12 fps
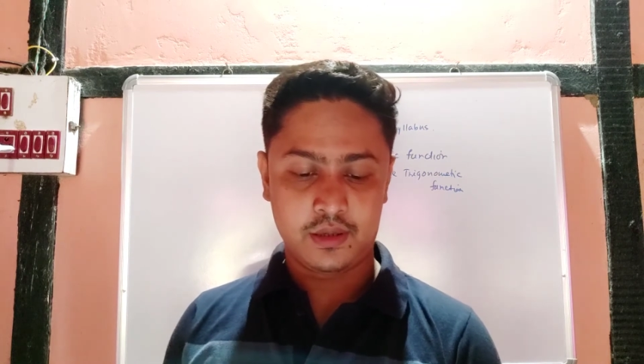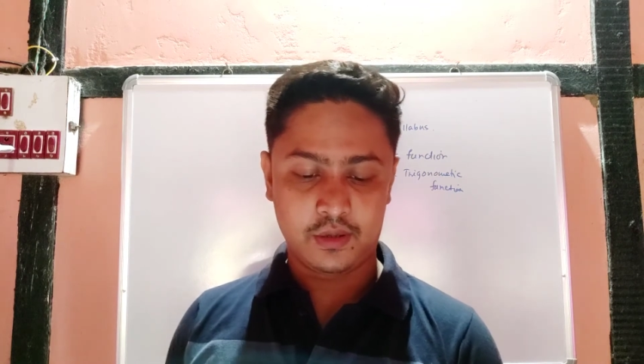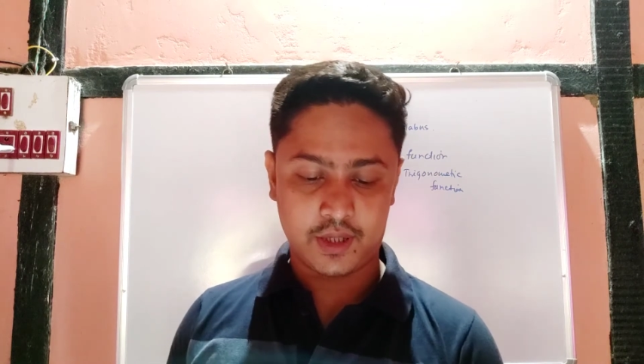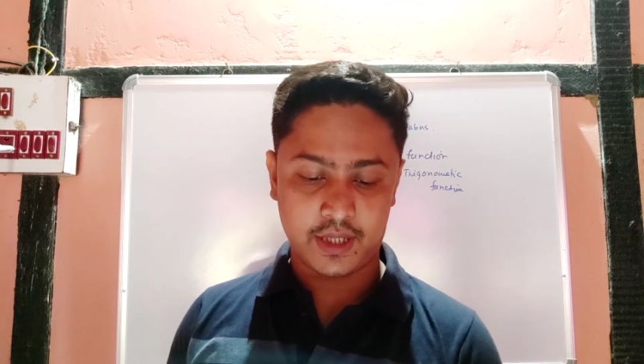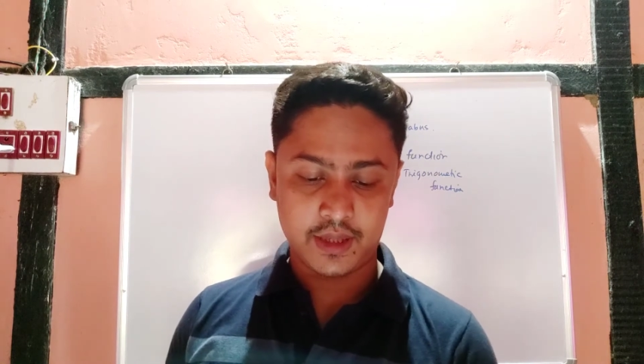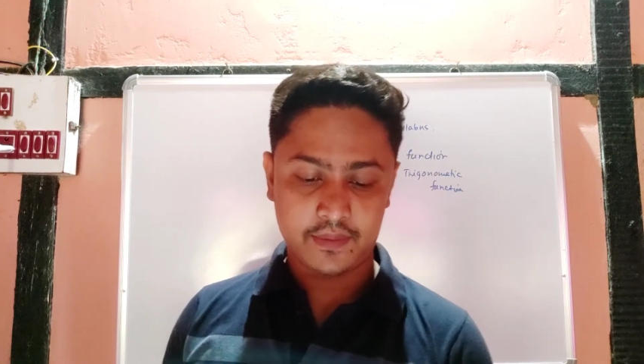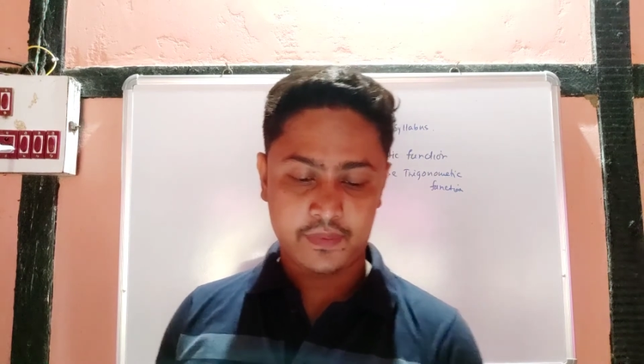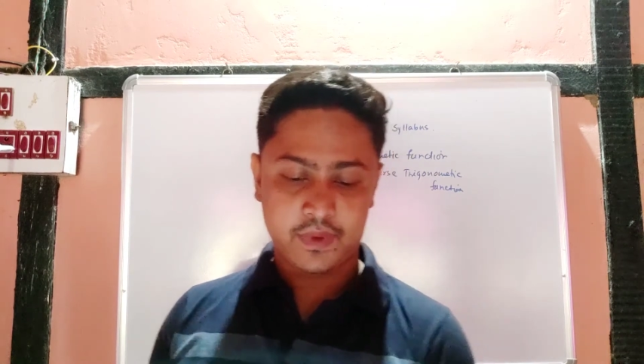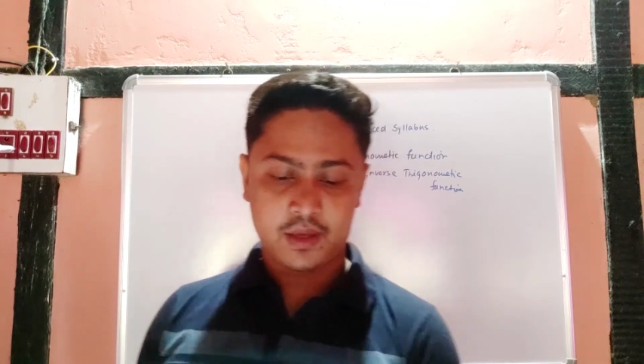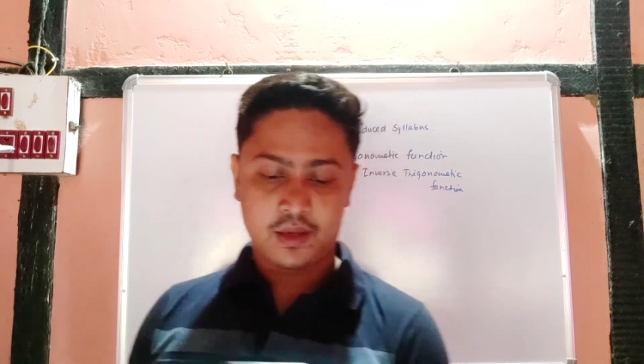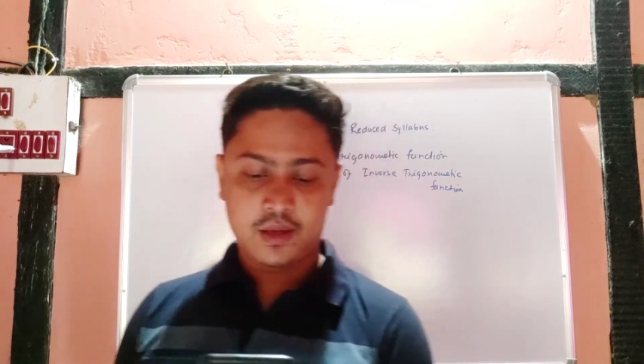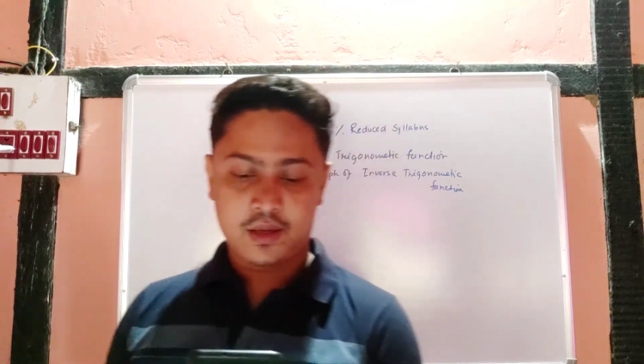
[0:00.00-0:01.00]
Okay,
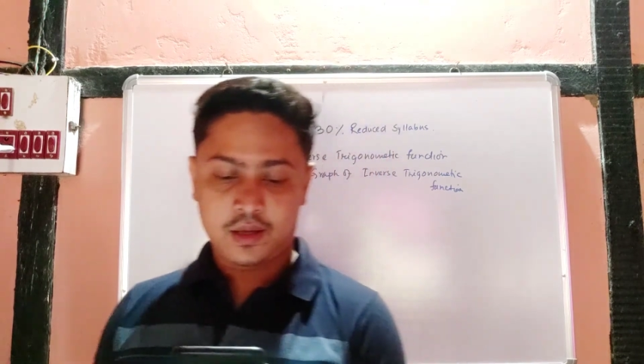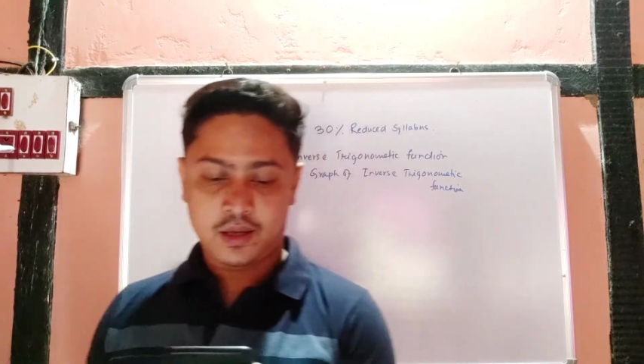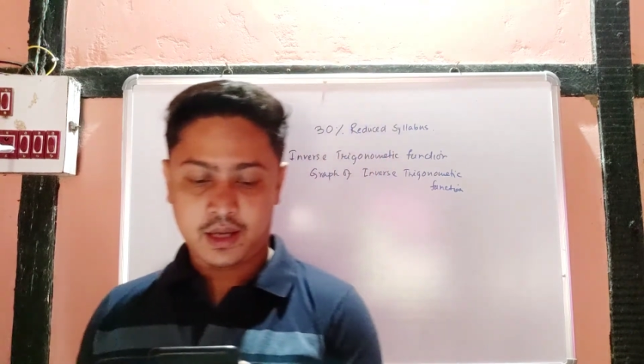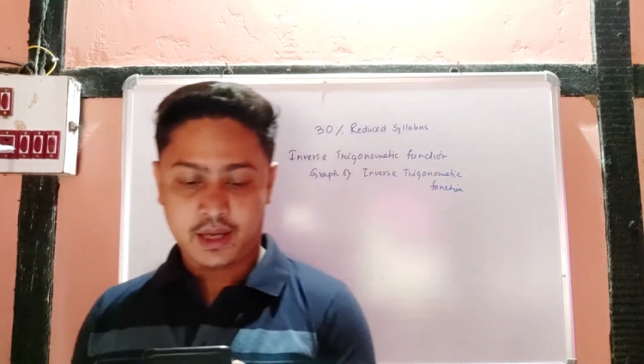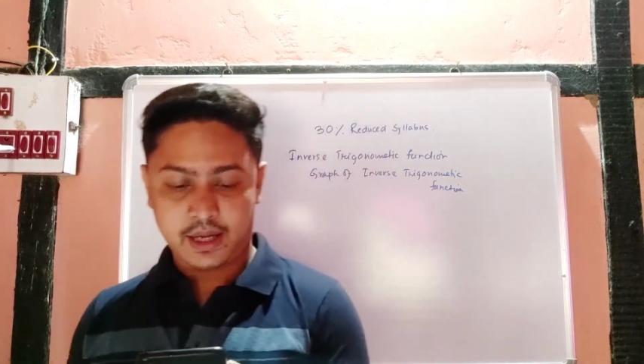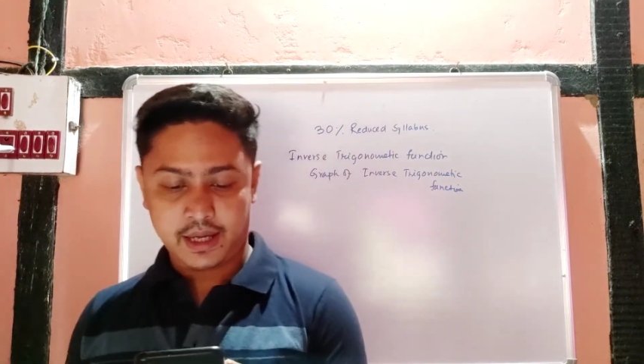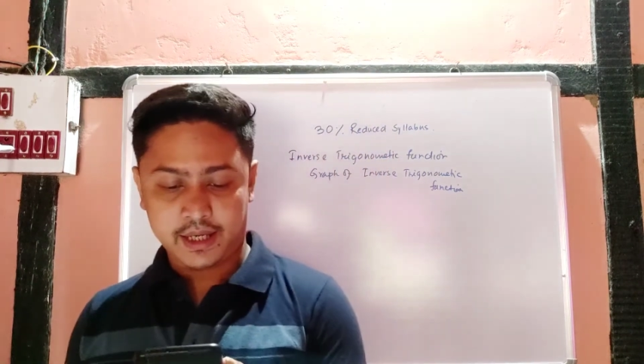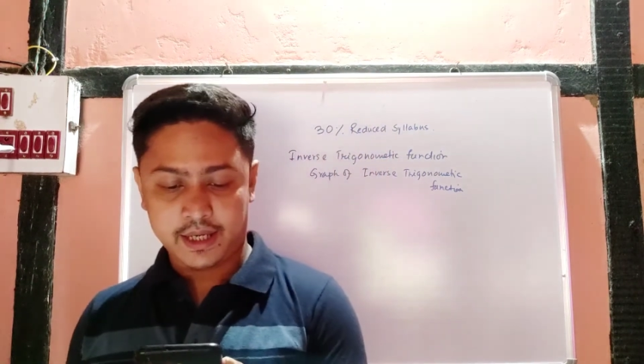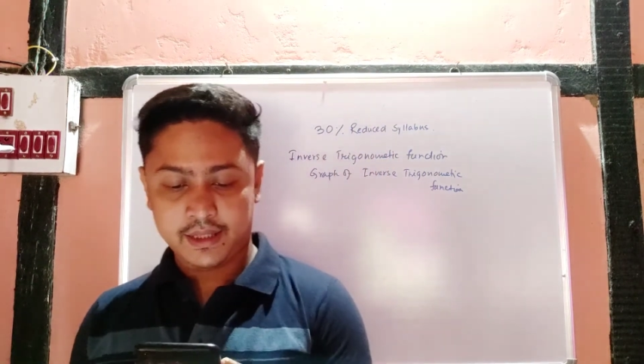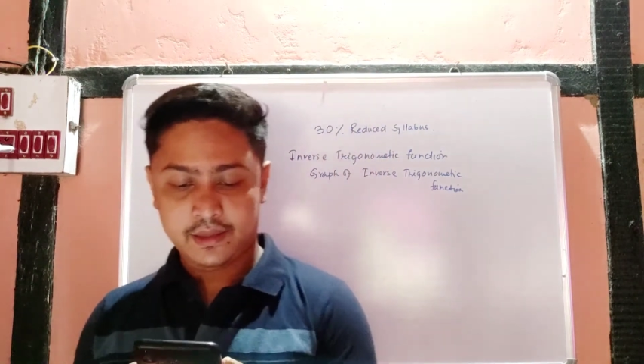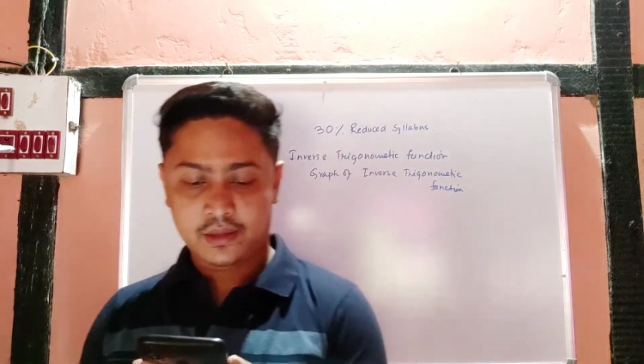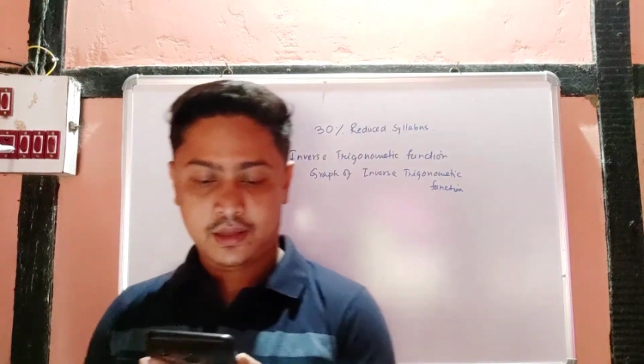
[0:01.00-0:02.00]

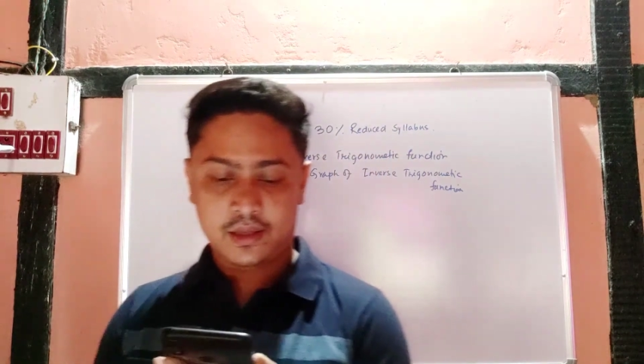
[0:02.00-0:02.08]
again